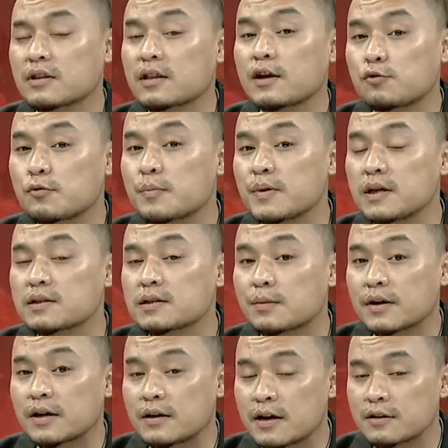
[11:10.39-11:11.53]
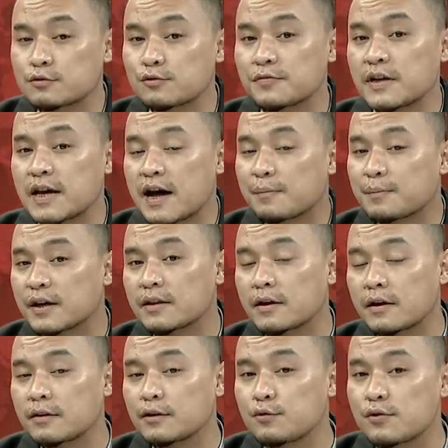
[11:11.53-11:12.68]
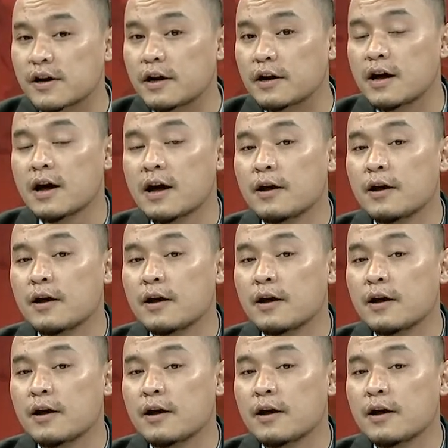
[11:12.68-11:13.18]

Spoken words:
there could be some catastrophe happening there in Ukraine,